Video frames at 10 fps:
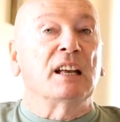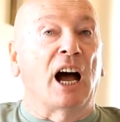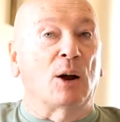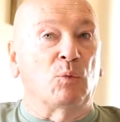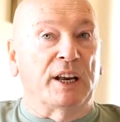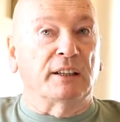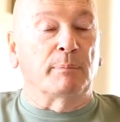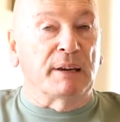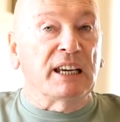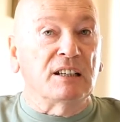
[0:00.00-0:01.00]
And when the
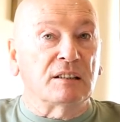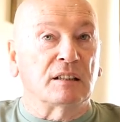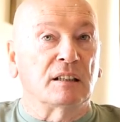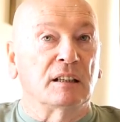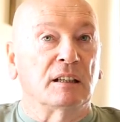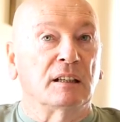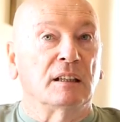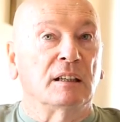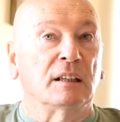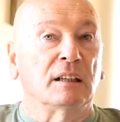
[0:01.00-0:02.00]
meat
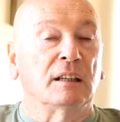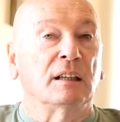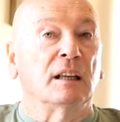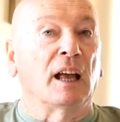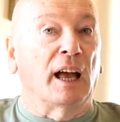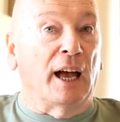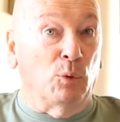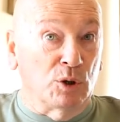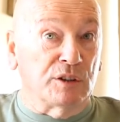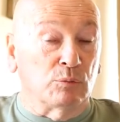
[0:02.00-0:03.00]
uh,
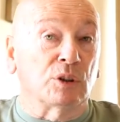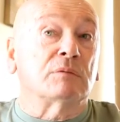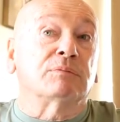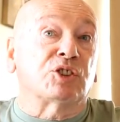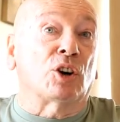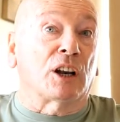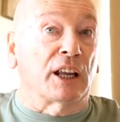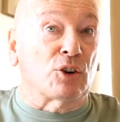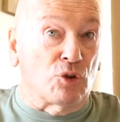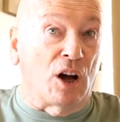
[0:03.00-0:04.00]
would, would sort of
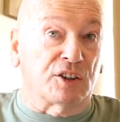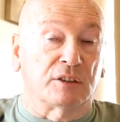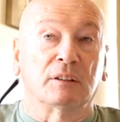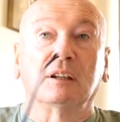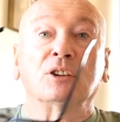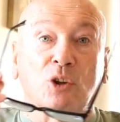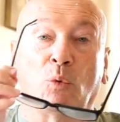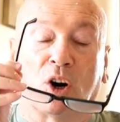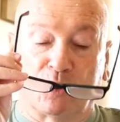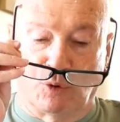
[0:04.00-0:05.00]
like rot, the
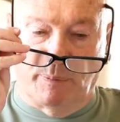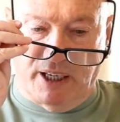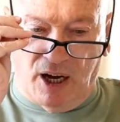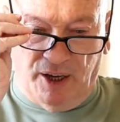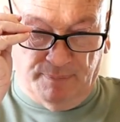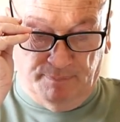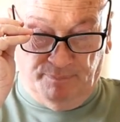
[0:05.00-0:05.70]
wart would be gone.